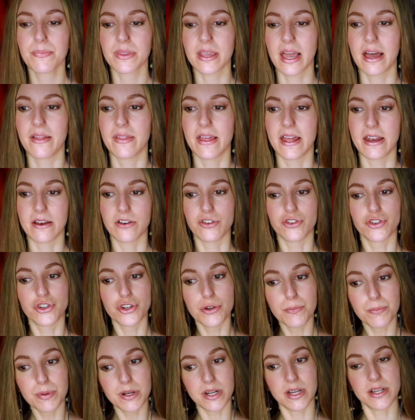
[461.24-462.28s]
And then
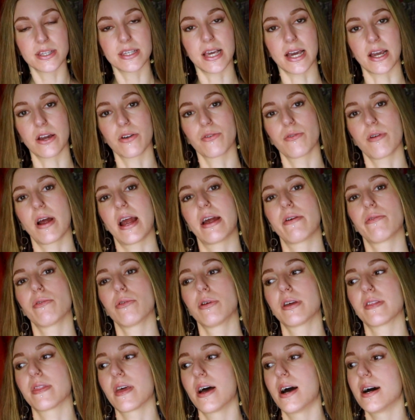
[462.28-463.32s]
Jupiter, second ray,
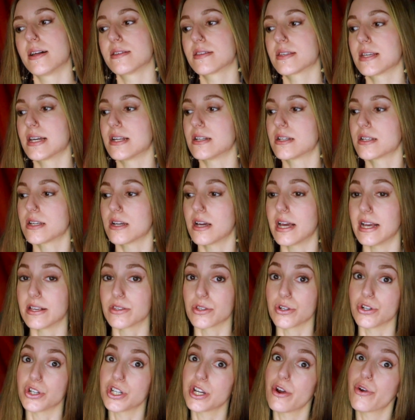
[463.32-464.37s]
ruling the heart center,
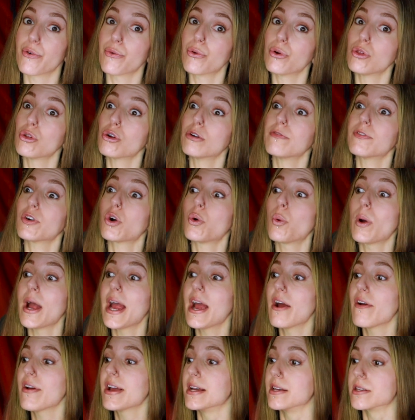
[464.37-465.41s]
esoteric ruler of
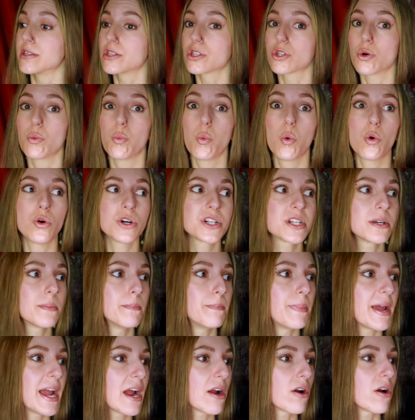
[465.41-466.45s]
Aquarius, the water
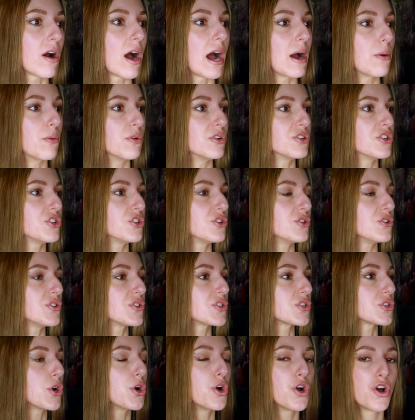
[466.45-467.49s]
bearer. I want to
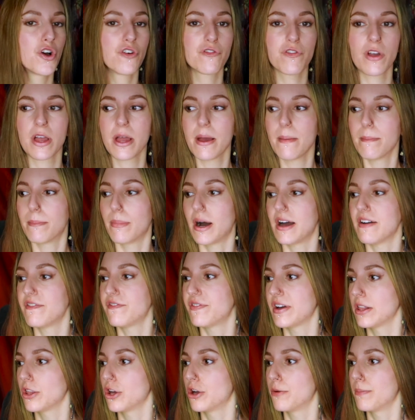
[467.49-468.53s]
serve my
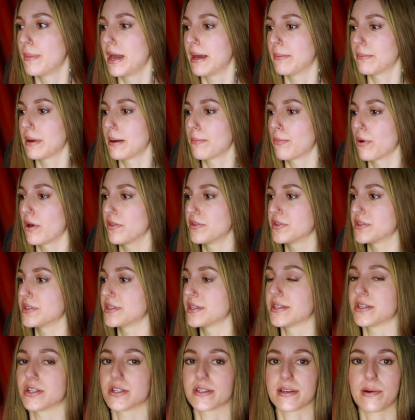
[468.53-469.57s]
fellow man, my brothers and
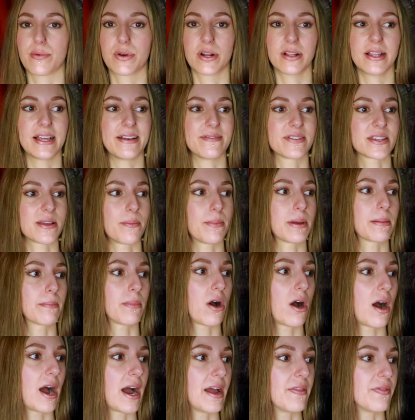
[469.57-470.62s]
sisters. I want to leave something
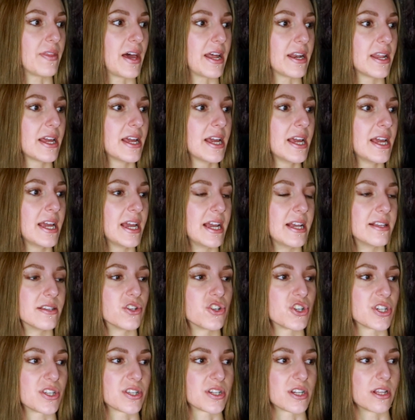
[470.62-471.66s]
behind that isn't
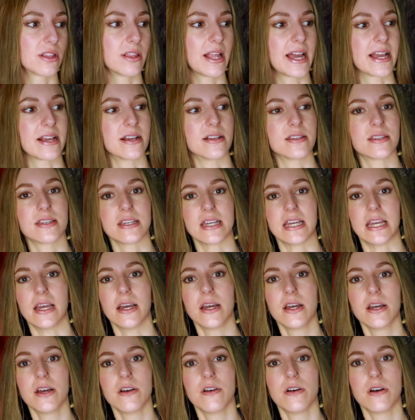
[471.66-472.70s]
just a legacy,
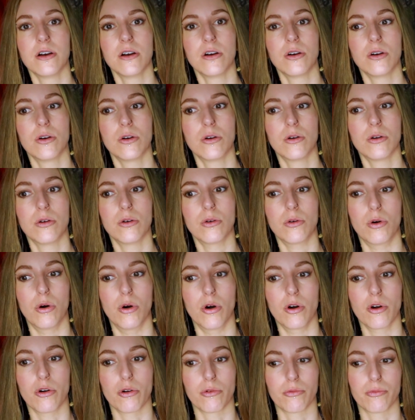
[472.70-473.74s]

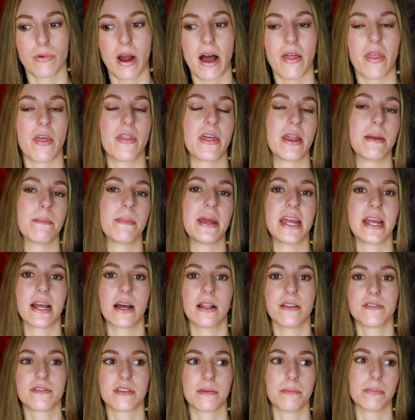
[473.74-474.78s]
or rather than being
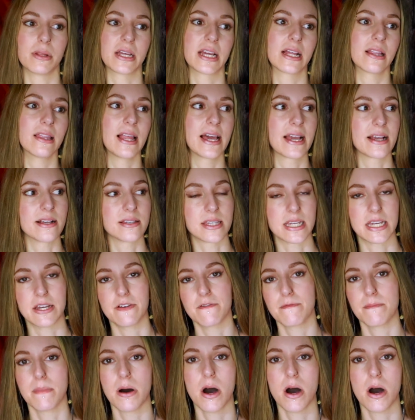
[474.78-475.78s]
simply a legacy of